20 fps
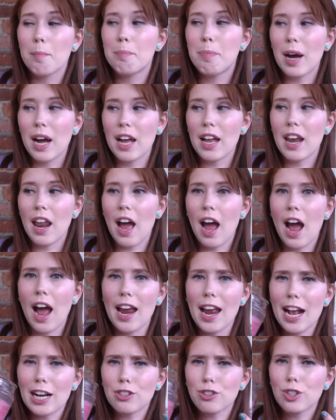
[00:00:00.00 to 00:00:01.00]
but
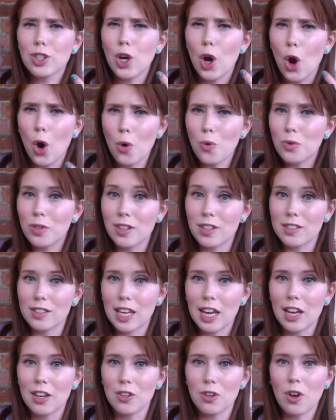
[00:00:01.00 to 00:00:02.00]
I actually owned this
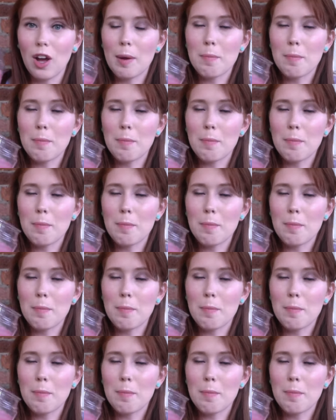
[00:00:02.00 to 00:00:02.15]
candle.